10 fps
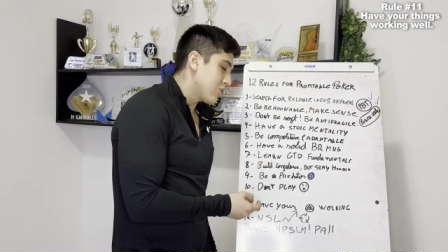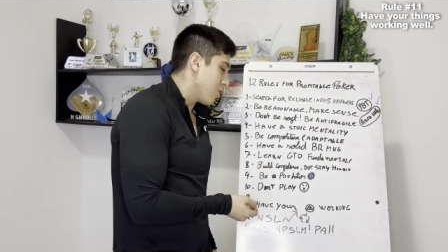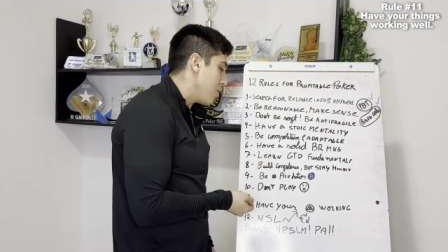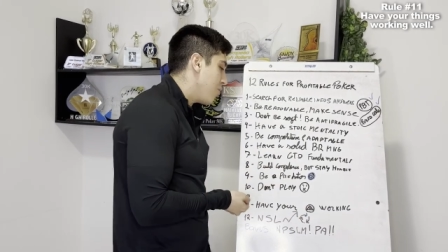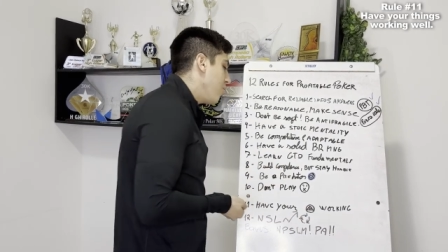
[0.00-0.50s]
So
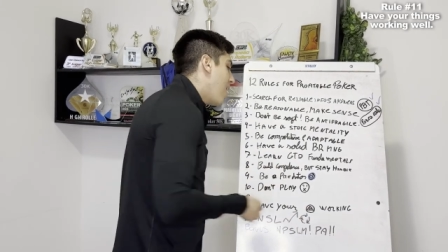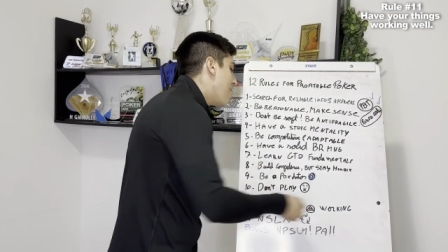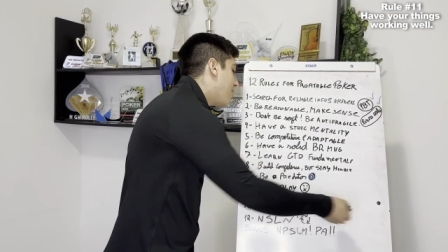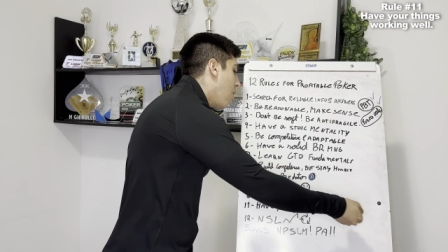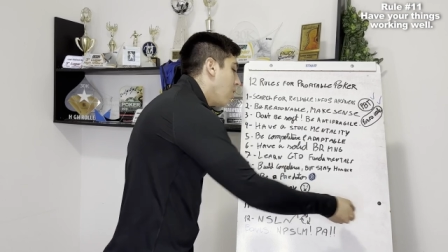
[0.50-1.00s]
if you
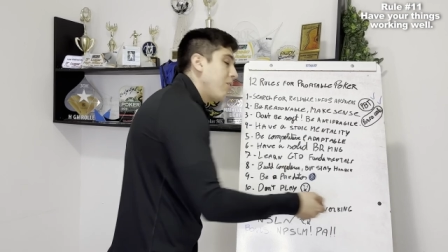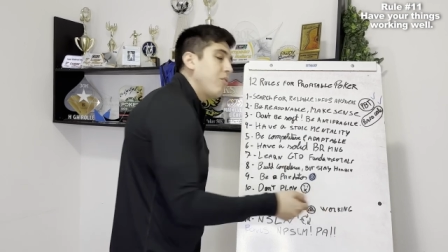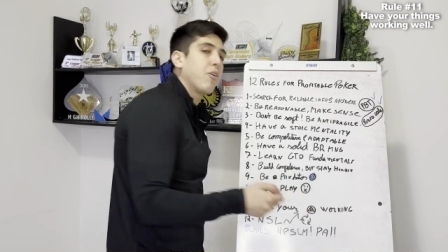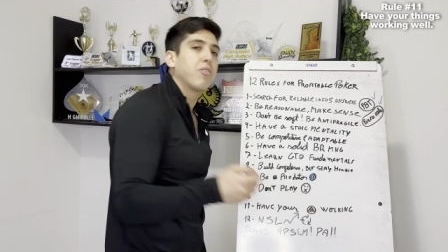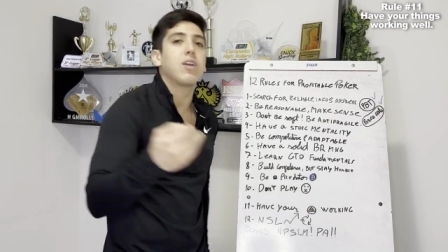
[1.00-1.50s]
have all
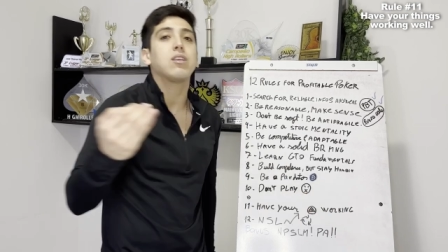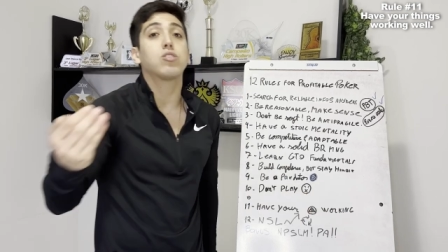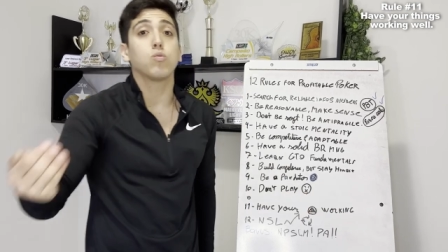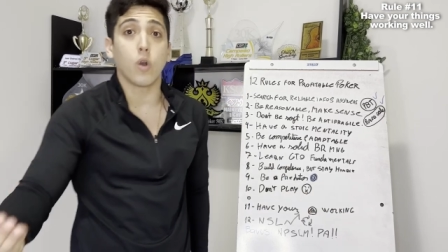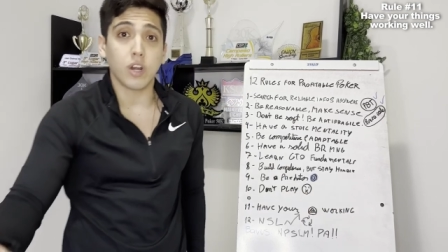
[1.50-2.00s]
of your
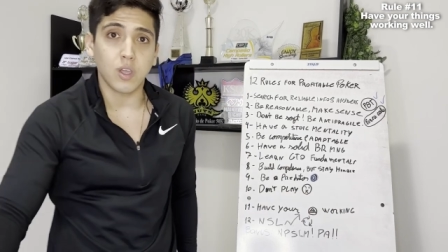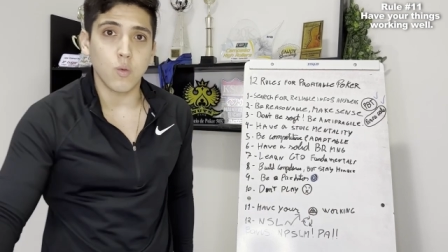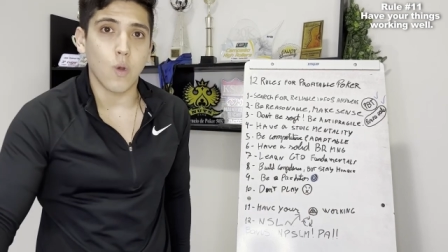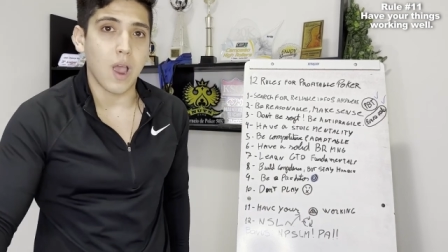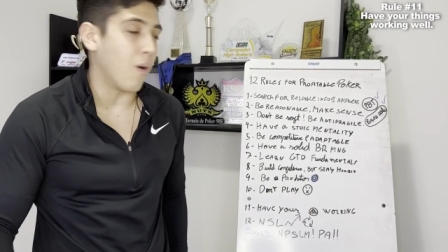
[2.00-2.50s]
things
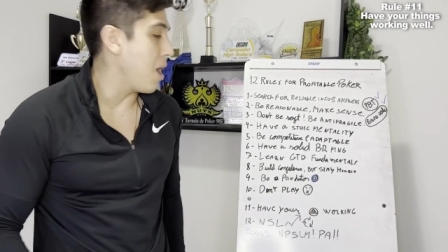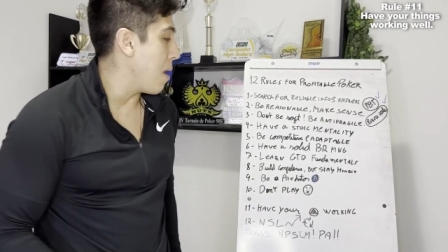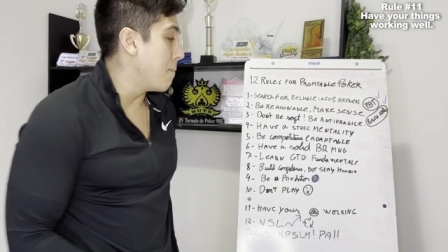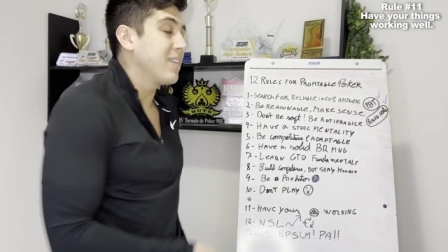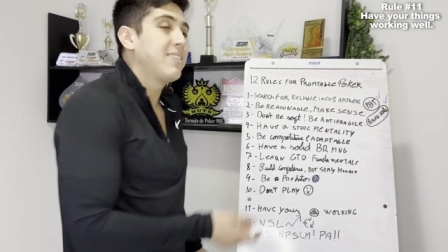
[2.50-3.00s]
working well,
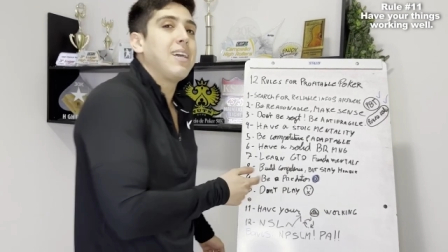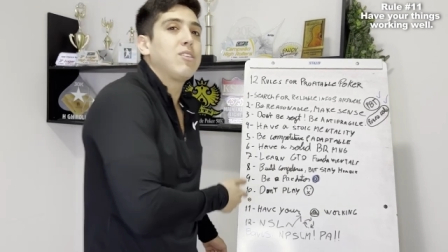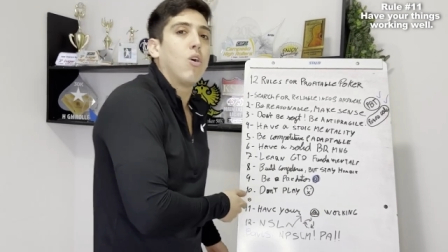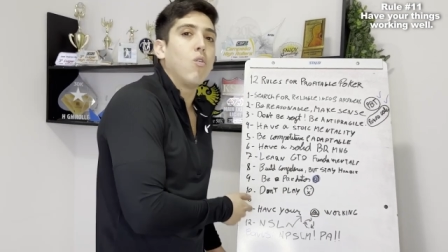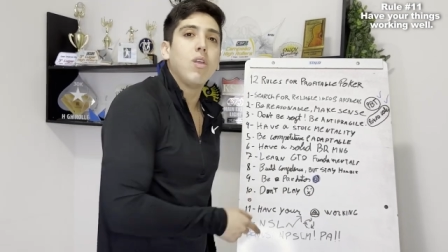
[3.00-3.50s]
but they
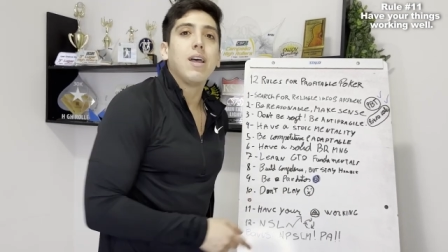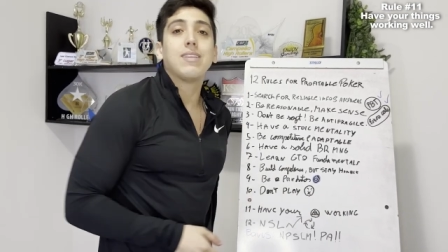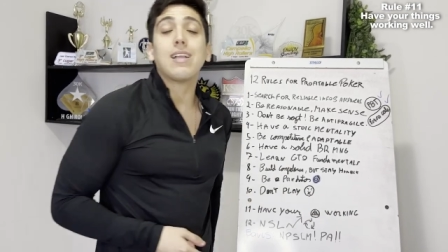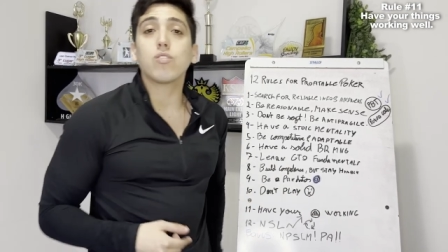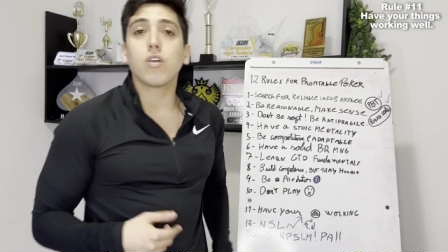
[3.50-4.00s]
don't,
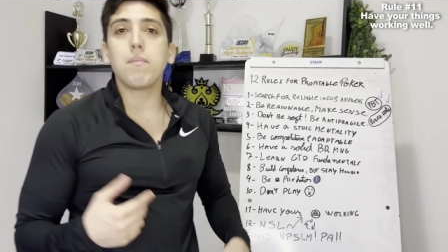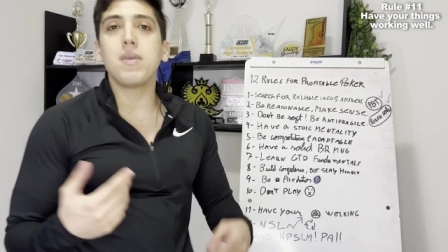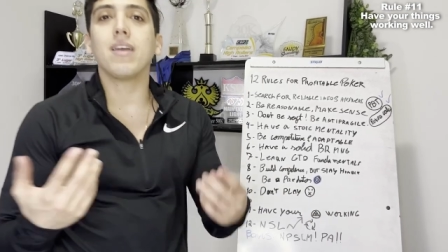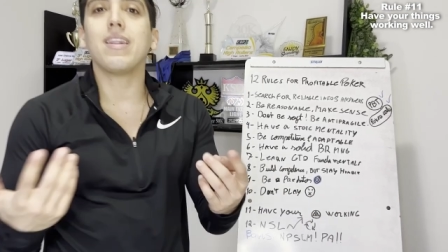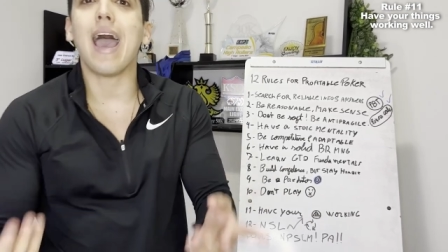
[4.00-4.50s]
that's gonna
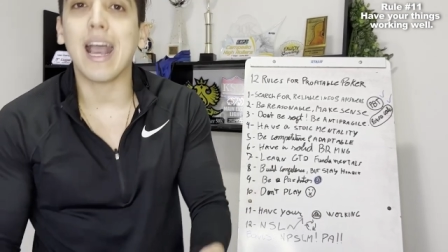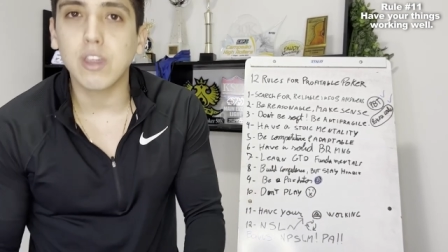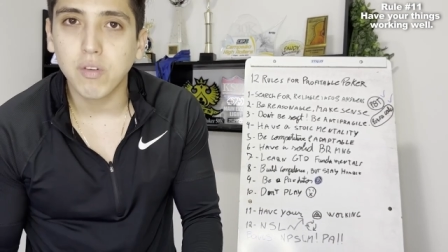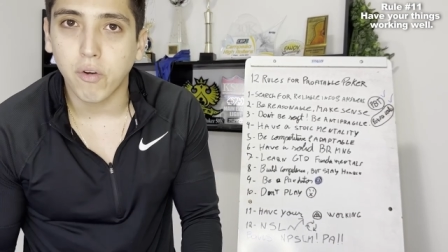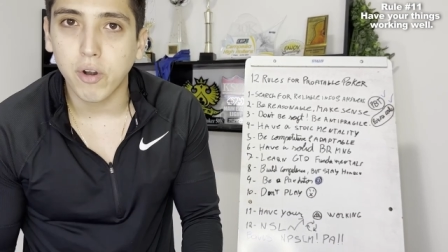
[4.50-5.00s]
be an
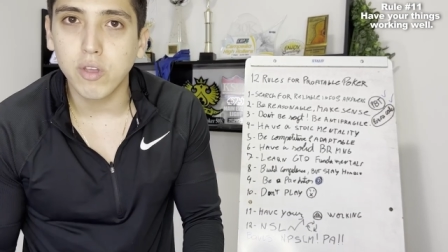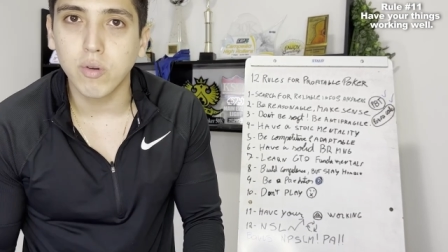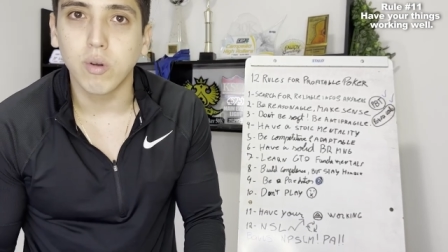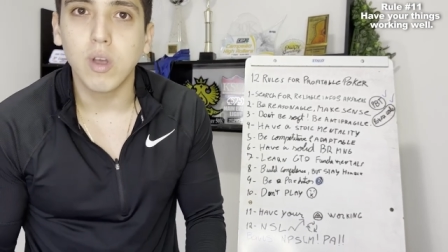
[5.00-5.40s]
edge for you.